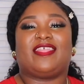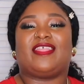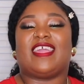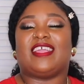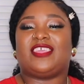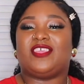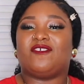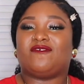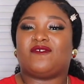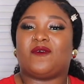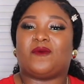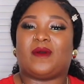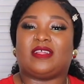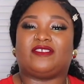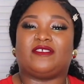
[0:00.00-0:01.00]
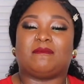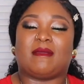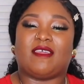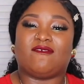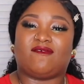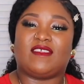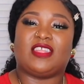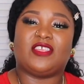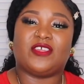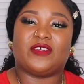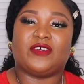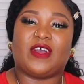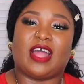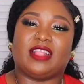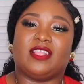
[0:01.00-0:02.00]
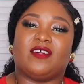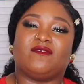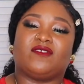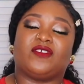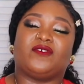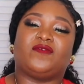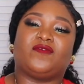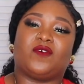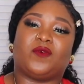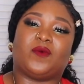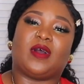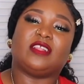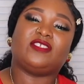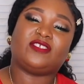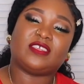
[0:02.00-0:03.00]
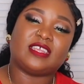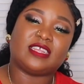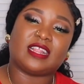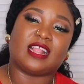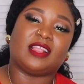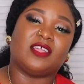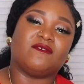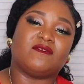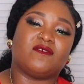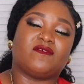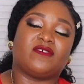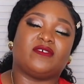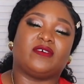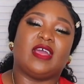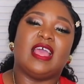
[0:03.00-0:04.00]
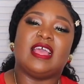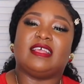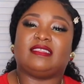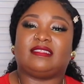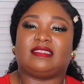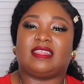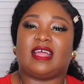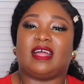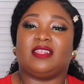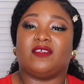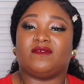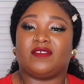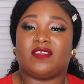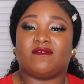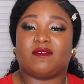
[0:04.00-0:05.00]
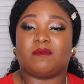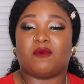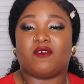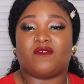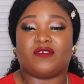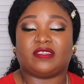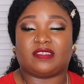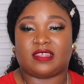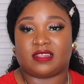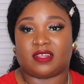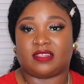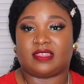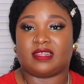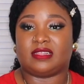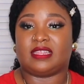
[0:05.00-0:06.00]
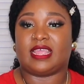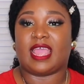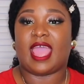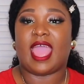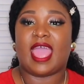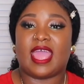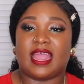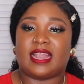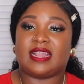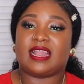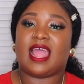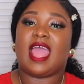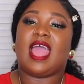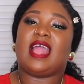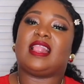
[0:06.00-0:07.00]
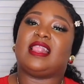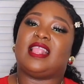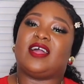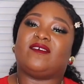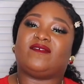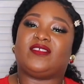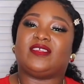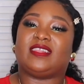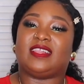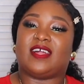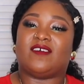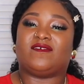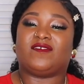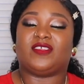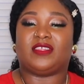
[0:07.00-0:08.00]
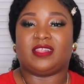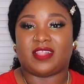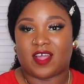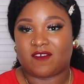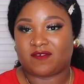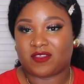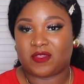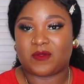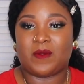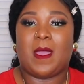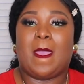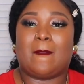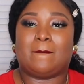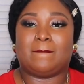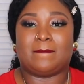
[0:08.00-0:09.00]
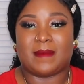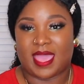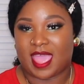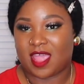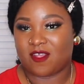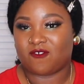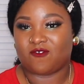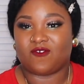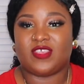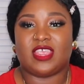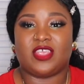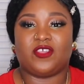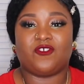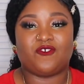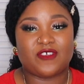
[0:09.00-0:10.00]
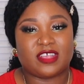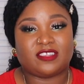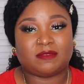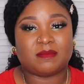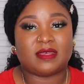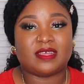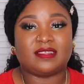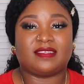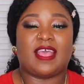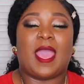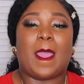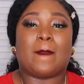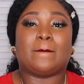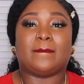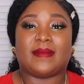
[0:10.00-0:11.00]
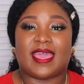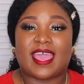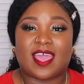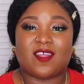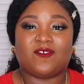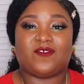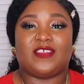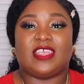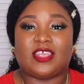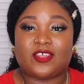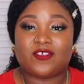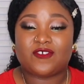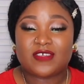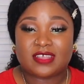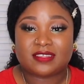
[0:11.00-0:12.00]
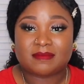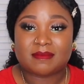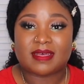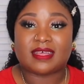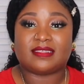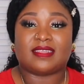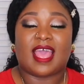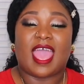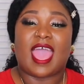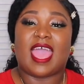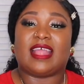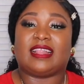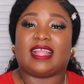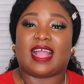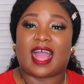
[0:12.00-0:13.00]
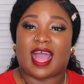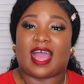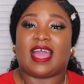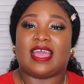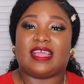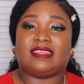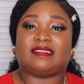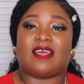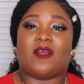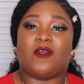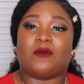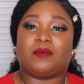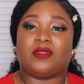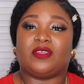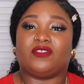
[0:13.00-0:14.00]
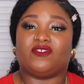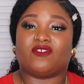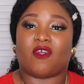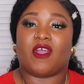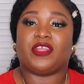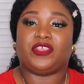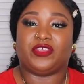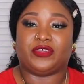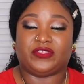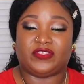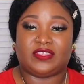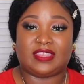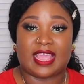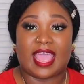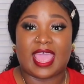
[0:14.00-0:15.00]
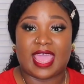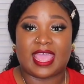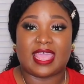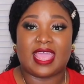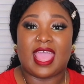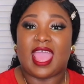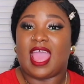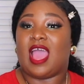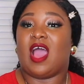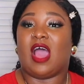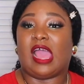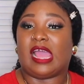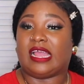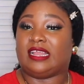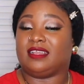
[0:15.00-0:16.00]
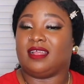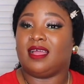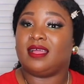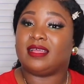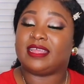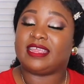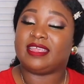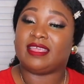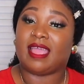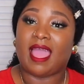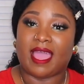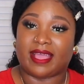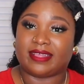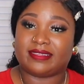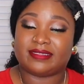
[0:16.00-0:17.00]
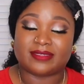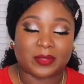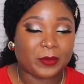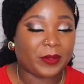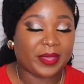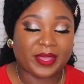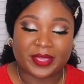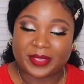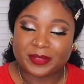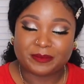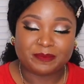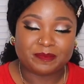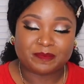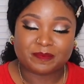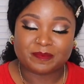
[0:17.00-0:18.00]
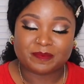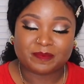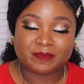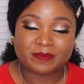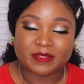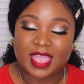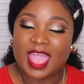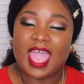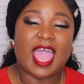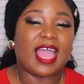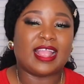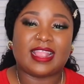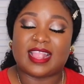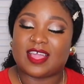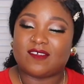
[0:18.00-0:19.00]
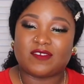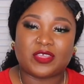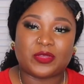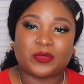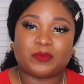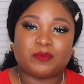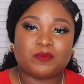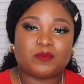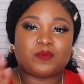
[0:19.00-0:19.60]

Thank you for watching my video. I love you for watching. I love you even more for staying until the end. Love you, love you, love you. Merry Christmas. Merry Christmas. And guys, I hope you enjoy your day. And yes, okay, I love you.